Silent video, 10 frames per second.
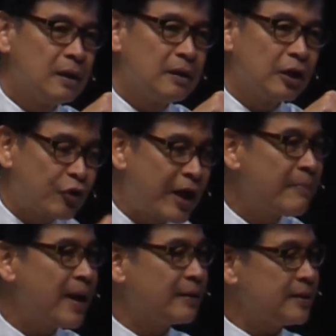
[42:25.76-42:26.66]
the
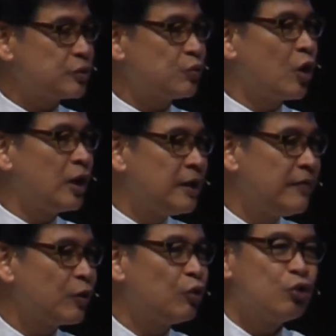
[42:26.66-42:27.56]
grandmothers, you are
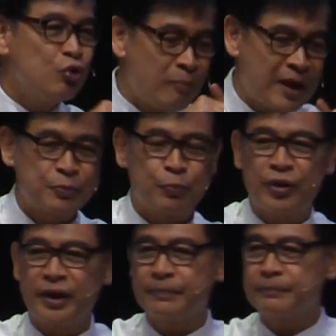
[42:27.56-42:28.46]
living alone, you must
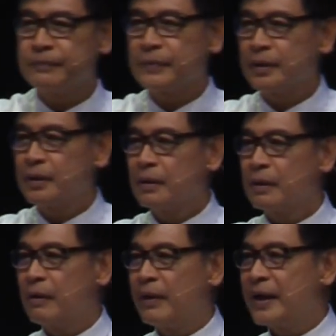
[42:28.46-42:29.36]
pray.
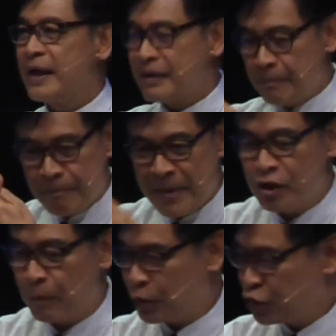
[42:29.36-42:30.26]
All right? And there are many
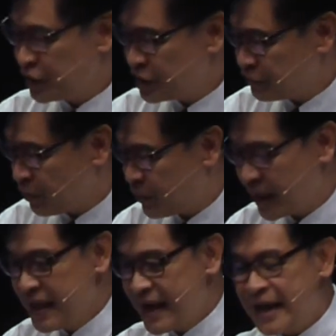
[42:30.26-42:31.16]
opportunities for prayer.
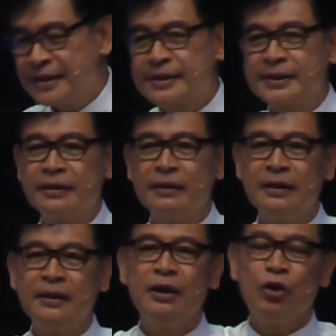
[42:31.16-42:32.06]
And
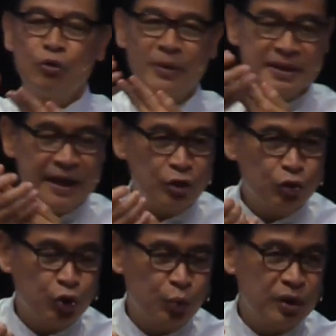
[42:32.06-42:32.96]
thirdly, you must get into
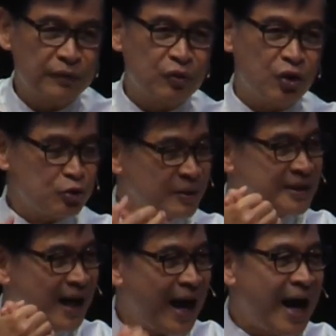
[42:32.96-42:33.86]
the Word of God. You must
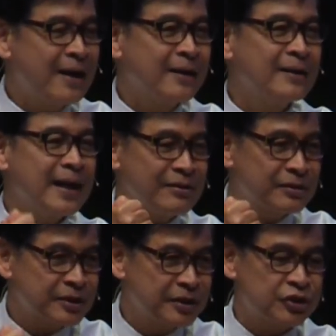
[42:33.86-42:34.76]
hunger and
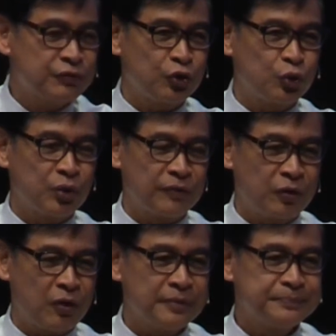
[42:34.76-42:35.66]
thirst for the Word of
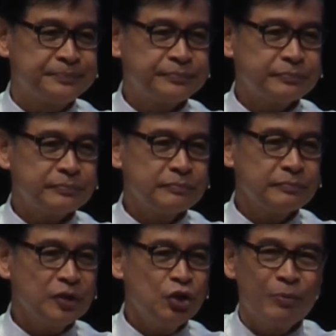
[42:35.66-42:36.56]
God.
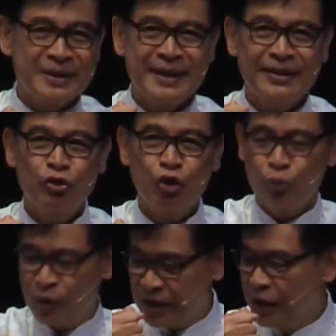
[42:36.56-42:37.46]
You must get into the
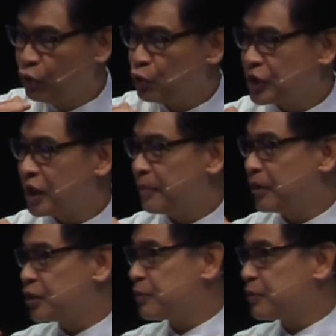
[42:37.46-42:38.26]
Word to stand upon His